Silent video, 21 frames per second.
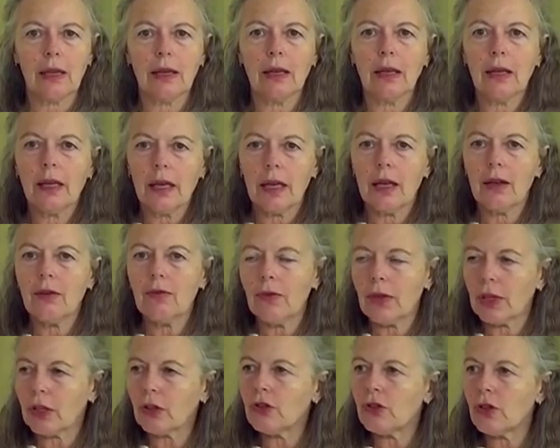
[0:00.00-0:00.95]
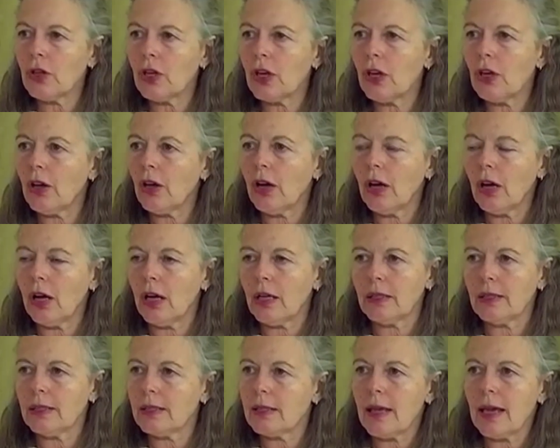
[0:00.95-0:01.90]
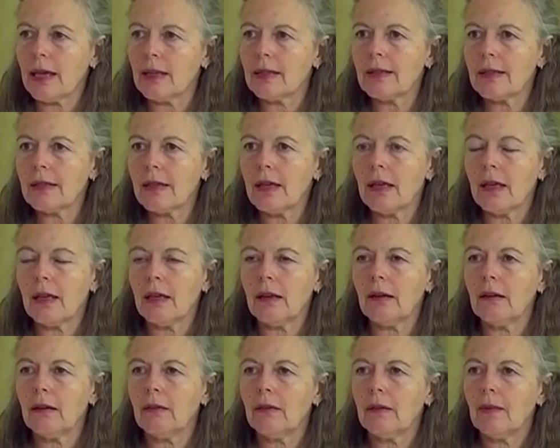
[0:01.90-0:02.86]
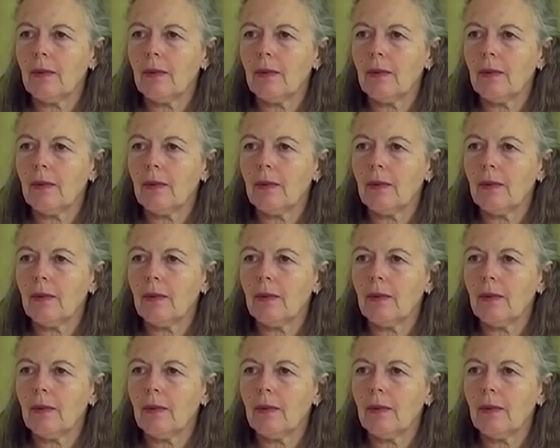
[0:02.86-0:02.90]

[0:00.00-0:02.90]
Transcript: and conviction dawns. That's it.